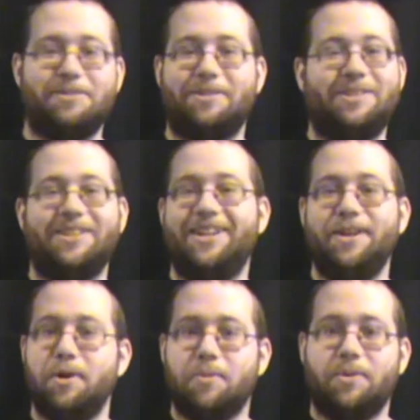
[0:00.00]
it's just
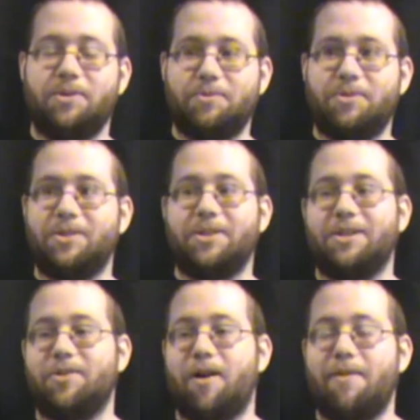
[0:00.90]
it's just
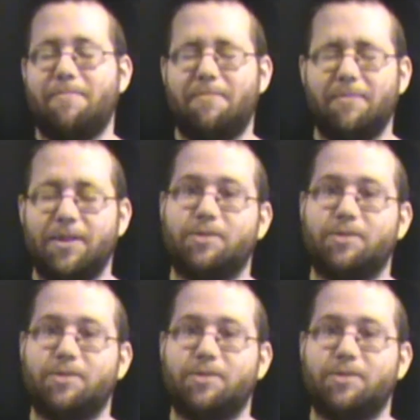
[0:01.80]
like dumb.